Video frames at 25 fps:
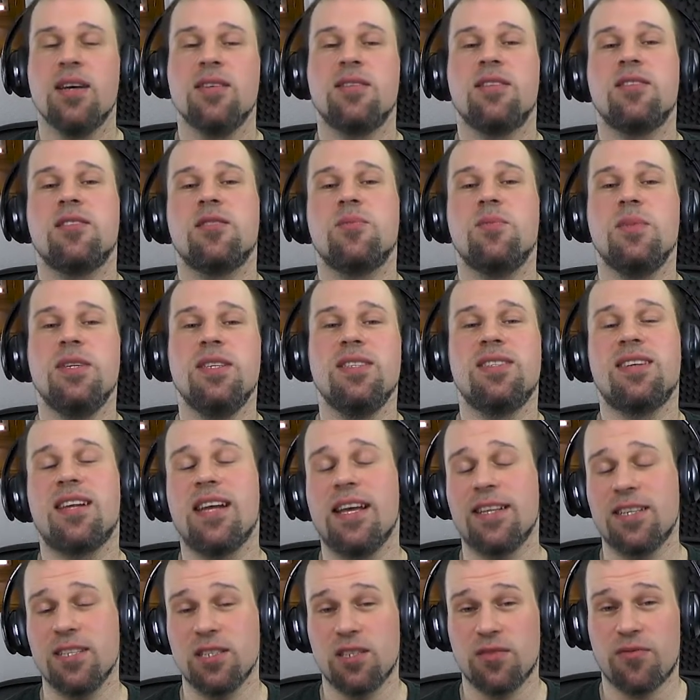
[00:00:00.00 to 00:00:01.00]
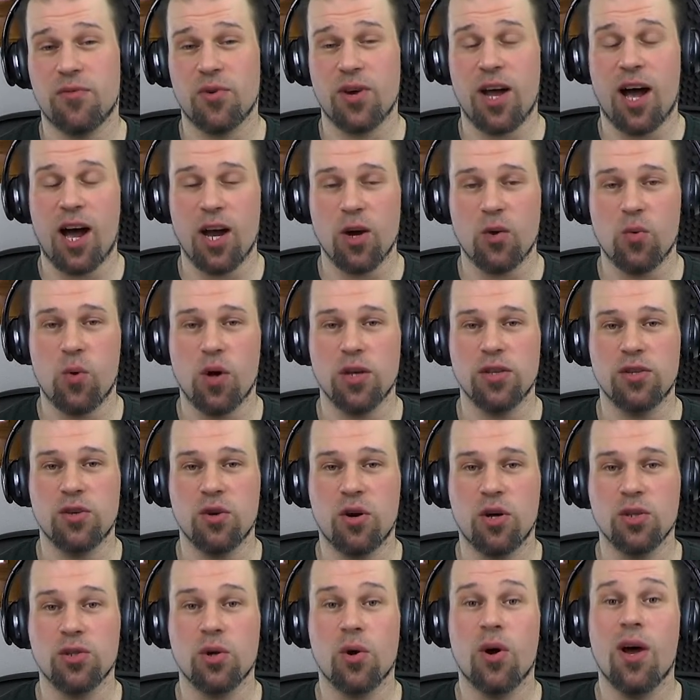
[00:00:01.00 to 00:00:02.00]
this means latency-free high quality
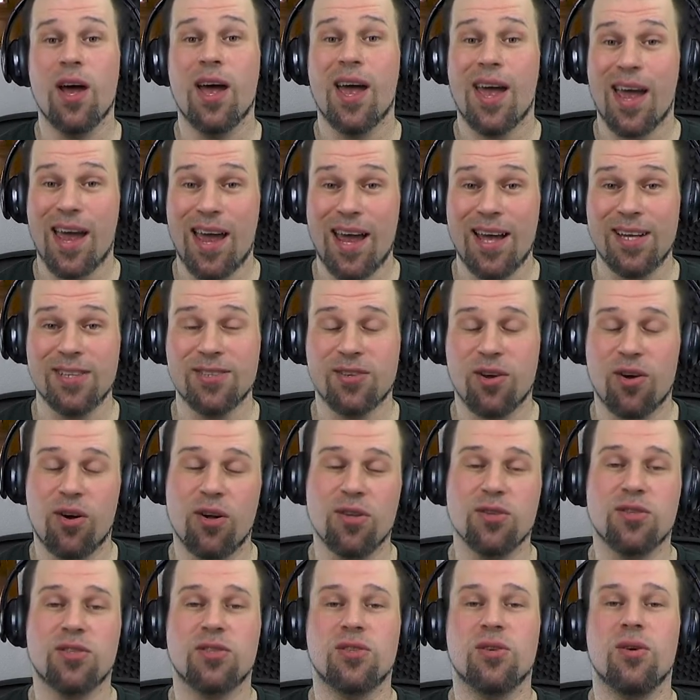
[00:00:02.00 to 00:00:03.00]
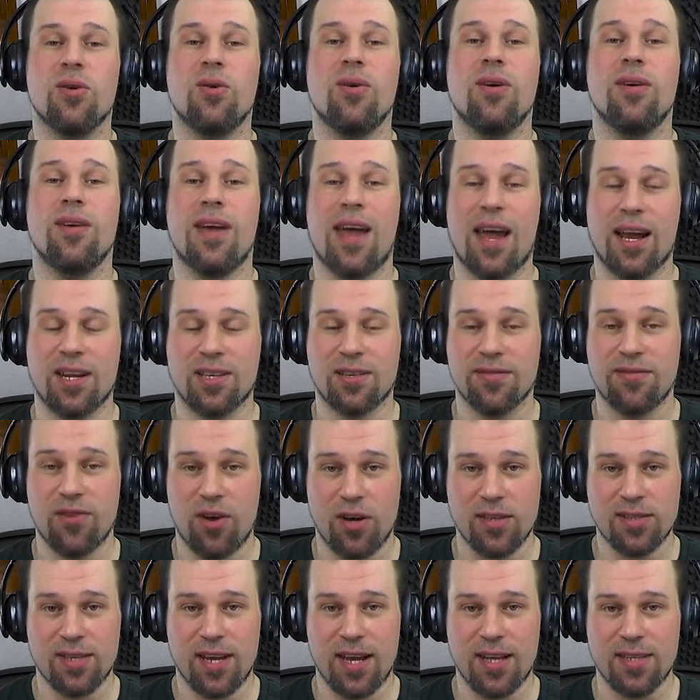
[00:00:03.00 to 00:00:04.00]
audio, and also active
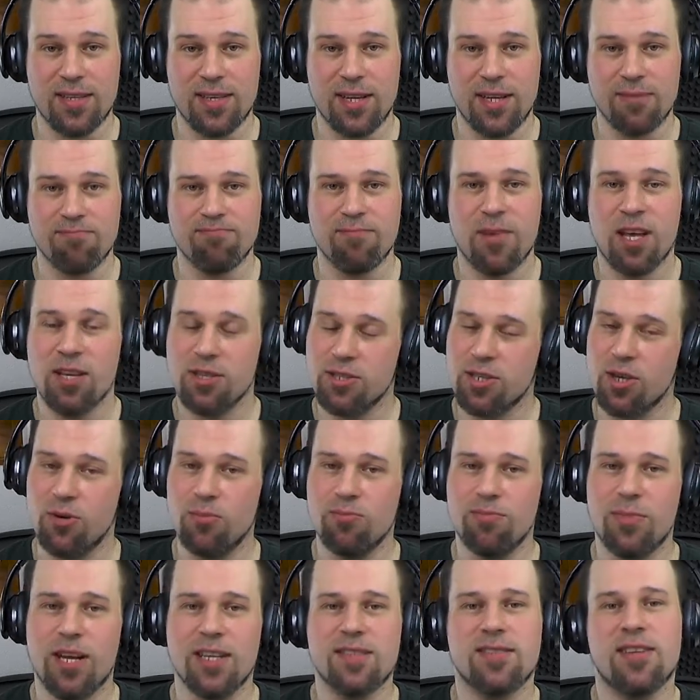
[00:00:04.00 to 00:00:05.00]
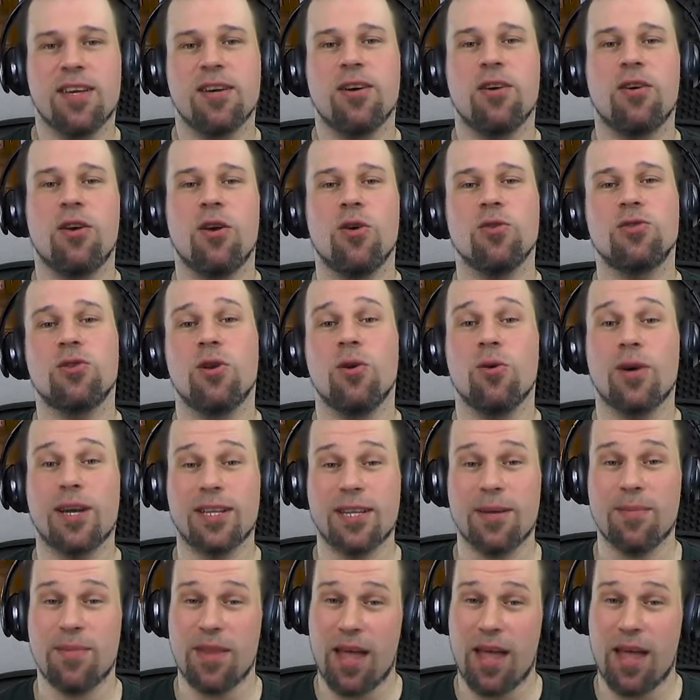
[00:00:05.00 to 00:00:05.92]
noise cancelling. So let's take a closer look at them